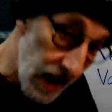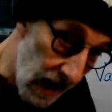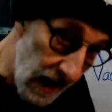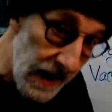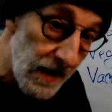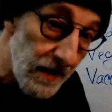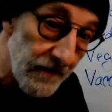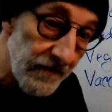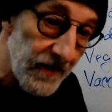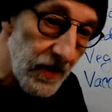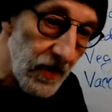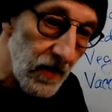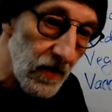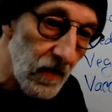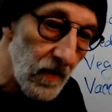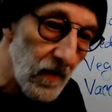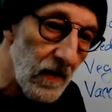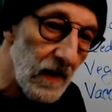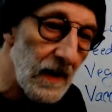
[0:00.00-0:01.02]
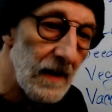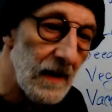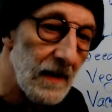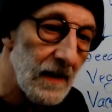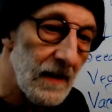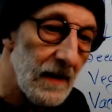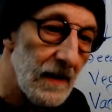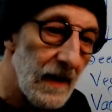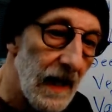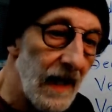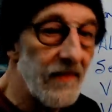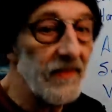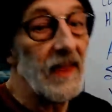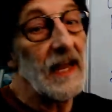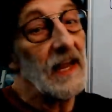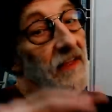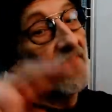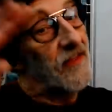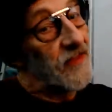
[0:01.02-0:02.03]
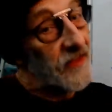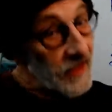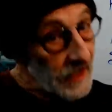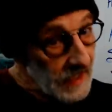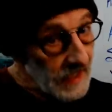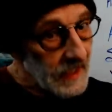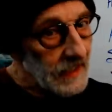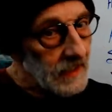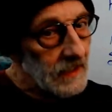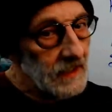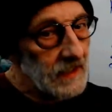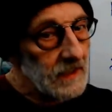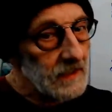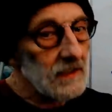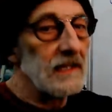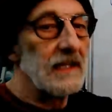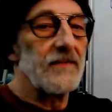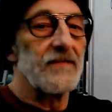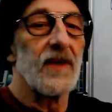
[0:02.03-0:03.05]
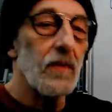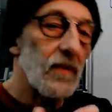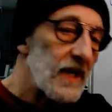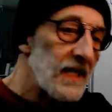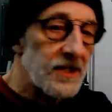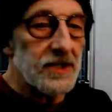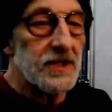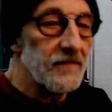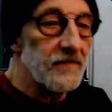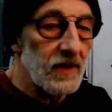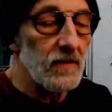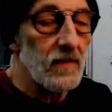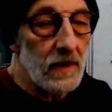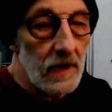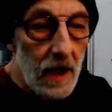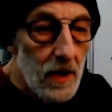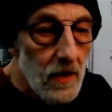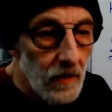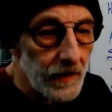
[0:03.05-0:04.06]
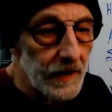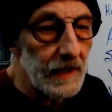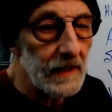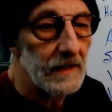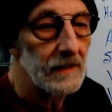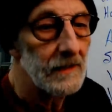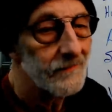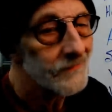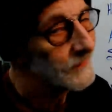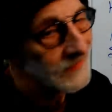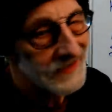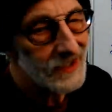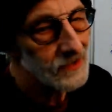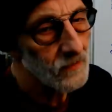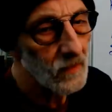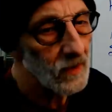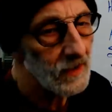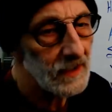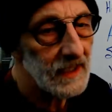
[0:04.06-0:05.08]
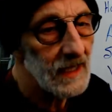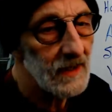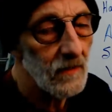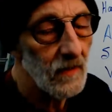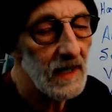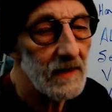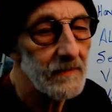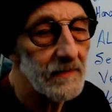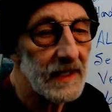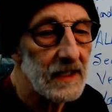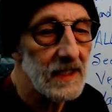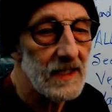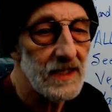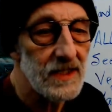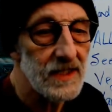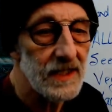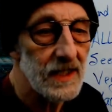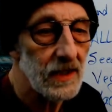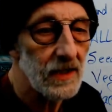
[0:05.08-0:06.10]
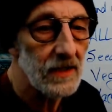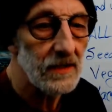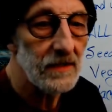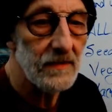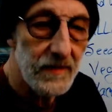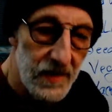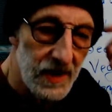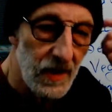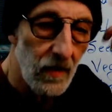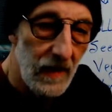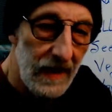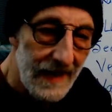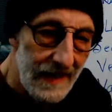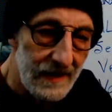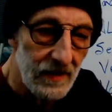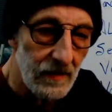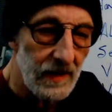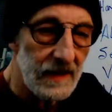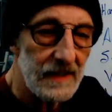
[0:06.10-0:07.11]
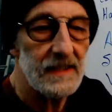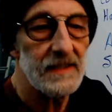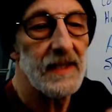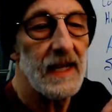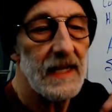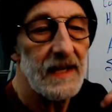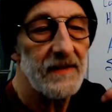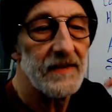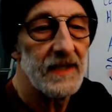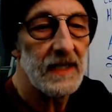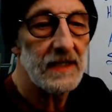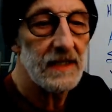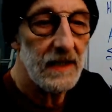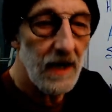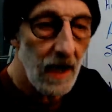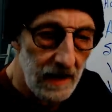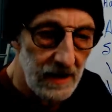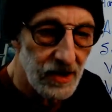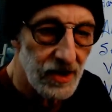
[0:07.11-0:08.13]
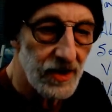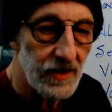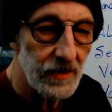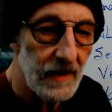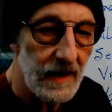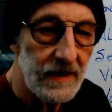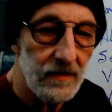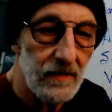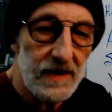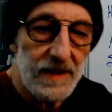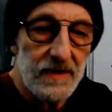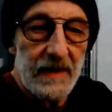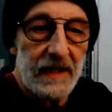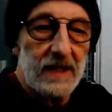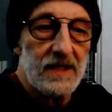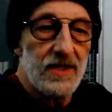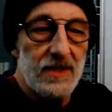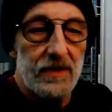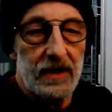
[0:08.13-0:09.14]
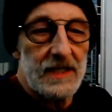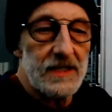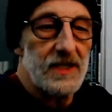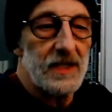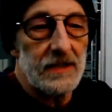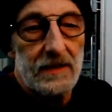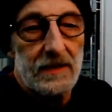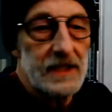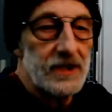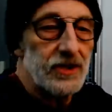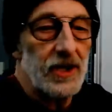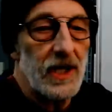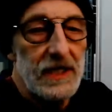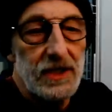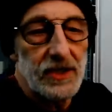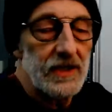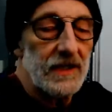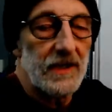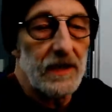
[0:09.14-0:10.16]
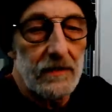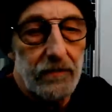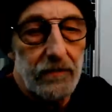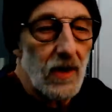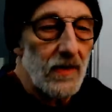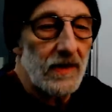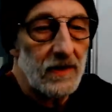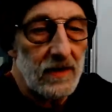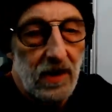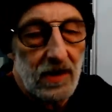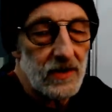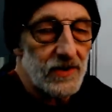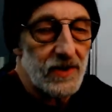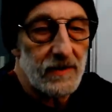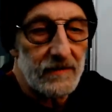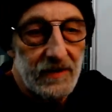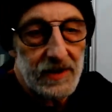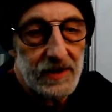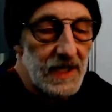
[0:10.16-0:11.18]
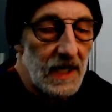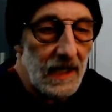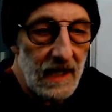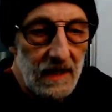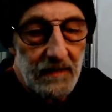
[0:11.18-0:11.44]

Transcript: of you, and they think leave the rest of you alone. Doesn't work that way because they're so ignorant, and they even acknowledge their ignorance because they're continually changing their protocols over time